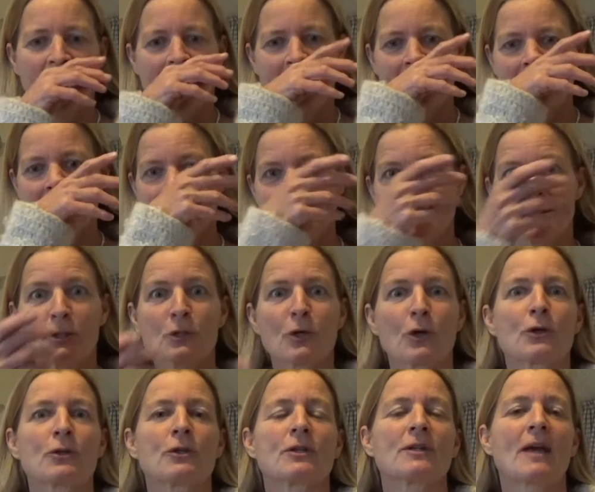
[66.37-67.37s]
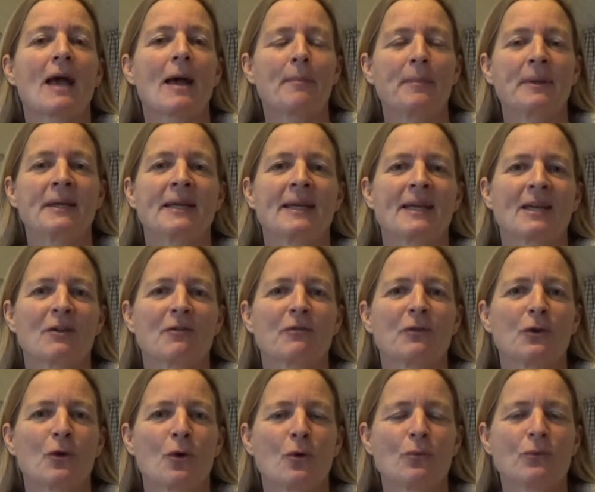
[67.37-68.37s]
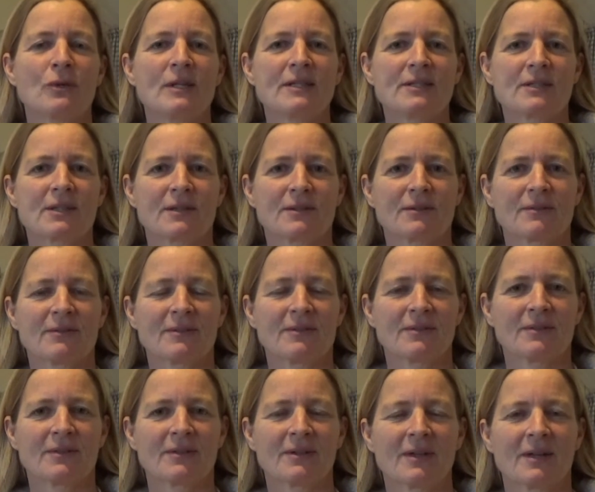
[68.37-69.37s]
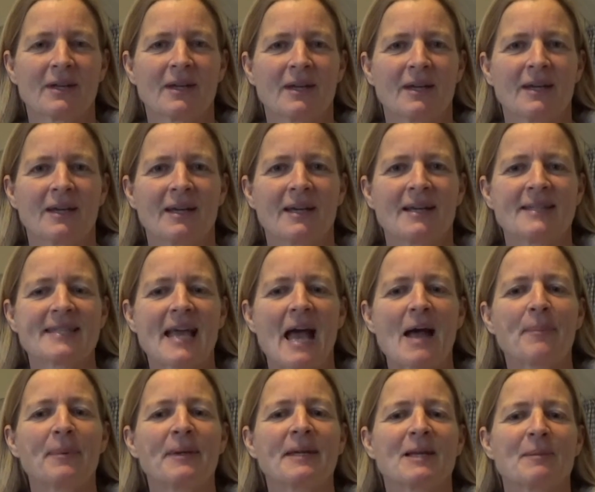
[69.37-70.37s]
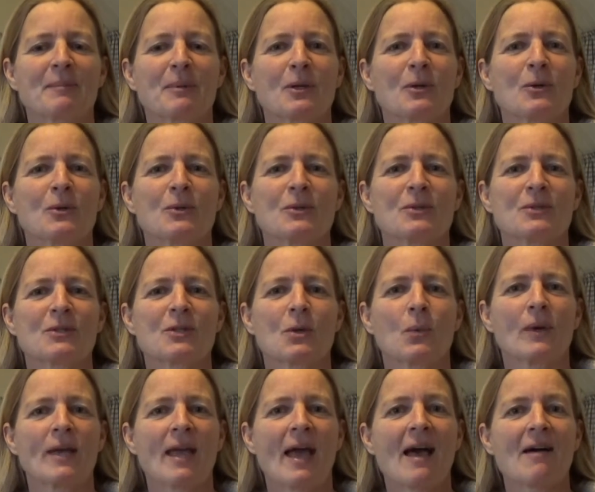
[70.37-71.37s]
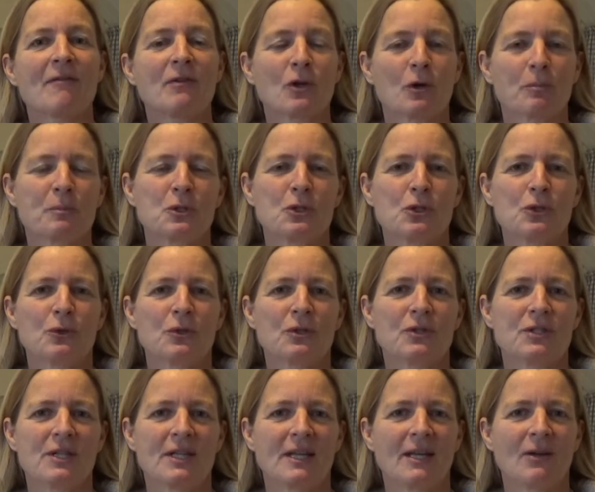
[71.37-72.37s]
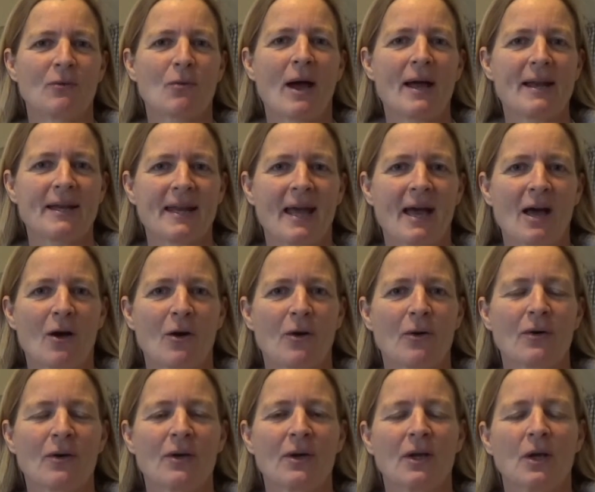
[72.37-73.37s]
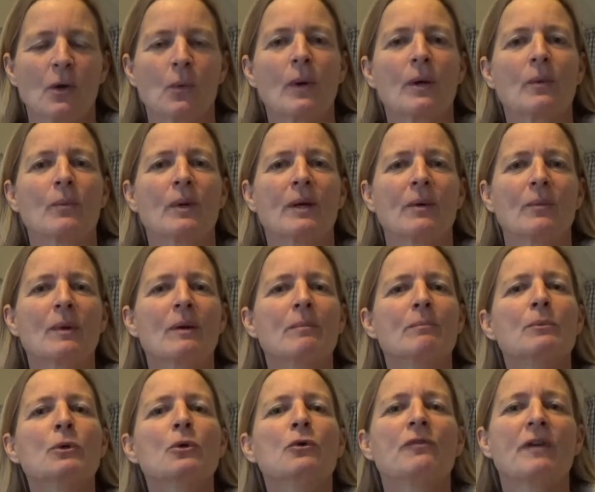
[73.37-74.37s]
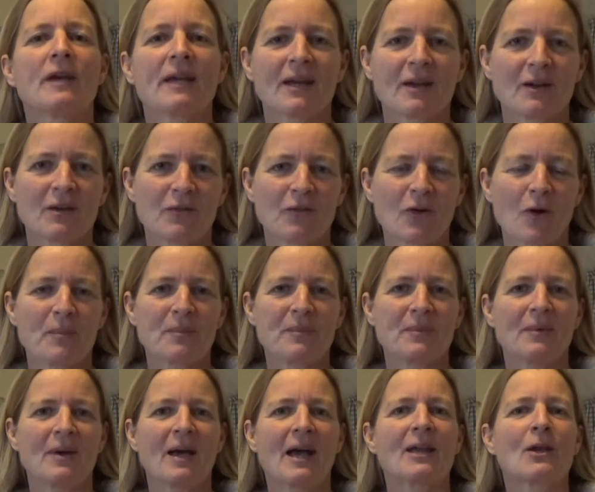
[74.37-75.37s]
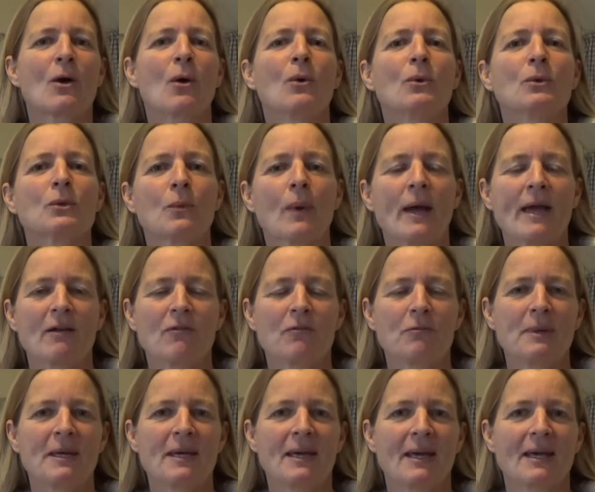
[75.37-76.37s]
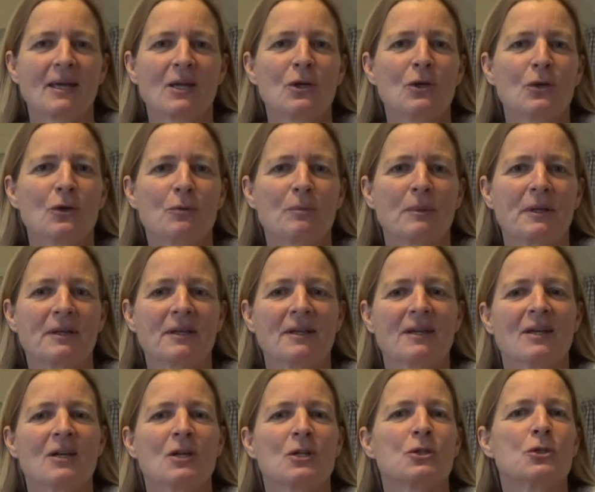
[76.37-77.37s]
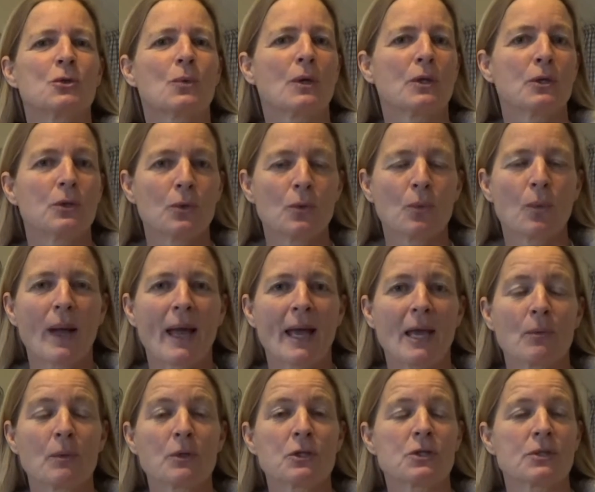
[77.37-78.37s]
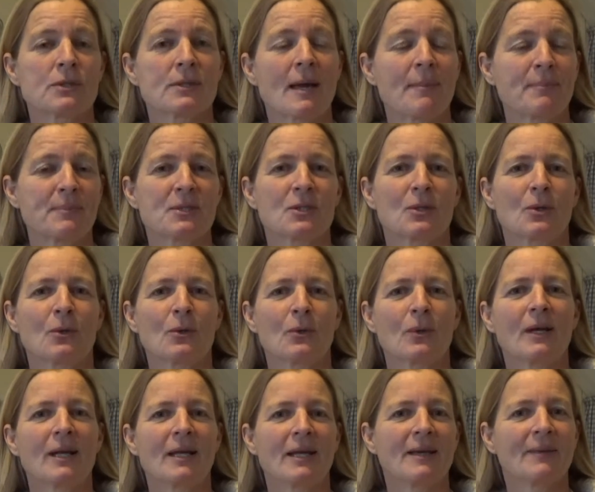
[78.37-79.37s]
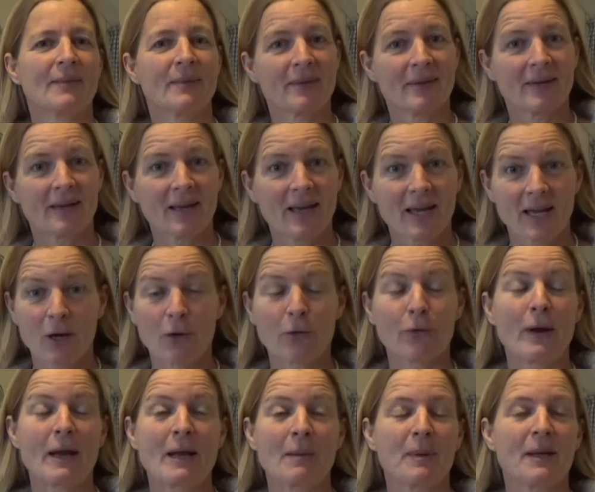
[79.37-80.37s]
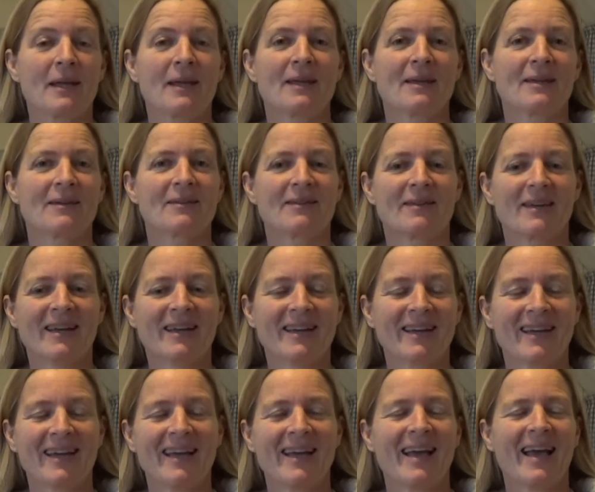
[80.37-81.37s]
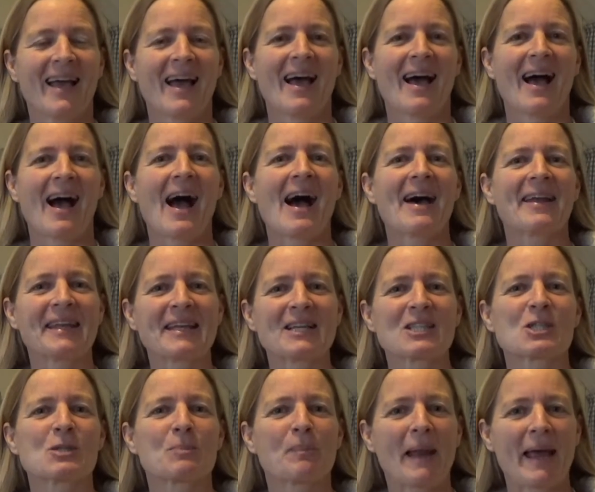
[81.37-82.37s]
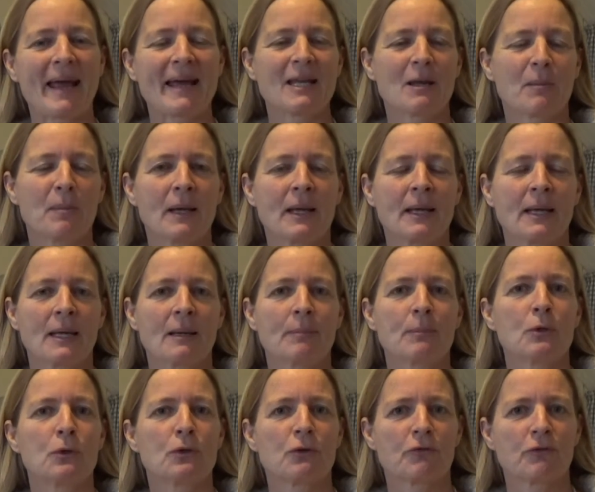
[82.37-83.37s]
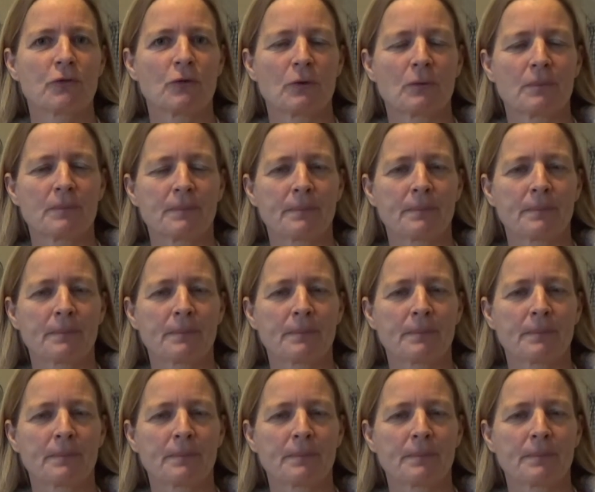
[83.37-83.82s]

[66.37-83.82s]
And it's not happening for no reason. It's happening because we have an opportunity right now. We're moving from an old way of being human to a new way, which is absolutely, incredibly, unexplainably beautiful.